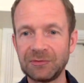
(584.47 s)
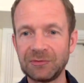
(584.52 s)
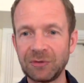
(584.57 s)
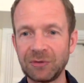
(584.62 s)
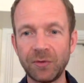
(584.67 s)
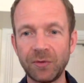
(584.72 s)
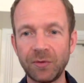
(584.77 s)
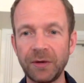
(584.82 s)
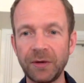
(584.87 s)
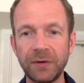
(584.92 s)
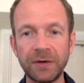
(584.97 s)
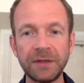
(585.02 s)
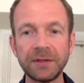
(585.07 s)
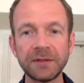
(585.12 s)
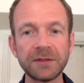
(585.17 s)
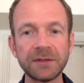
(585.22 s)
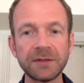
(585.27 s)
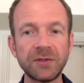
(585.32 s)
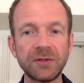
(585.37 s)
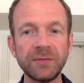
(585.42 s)
going on.
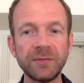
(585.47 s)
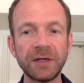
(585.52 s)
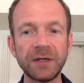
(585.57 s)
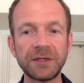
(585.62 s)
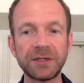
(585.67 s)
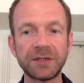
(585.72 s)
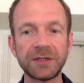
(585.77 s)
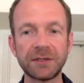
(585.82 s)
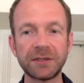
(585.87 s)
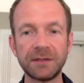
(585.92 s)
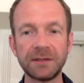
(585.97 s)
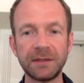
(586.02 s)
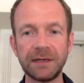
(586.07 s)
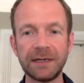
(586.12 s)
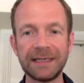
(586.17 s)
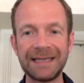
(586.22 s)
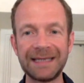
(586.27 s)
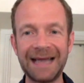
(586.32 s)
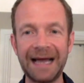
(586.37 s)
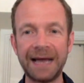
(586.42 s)
There's too much
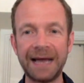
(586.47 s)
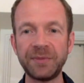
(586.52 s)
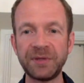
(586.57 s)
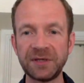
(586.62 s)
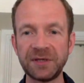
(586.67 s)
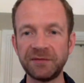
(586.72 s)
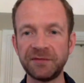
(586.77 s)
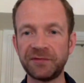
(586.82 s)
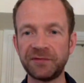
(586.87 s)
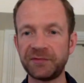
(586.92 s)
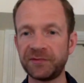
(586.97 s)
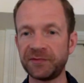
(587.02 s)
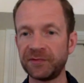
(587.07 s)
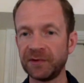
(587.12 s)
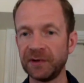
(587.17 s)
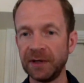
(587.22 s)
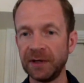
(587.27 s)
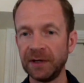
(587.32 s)
adaptive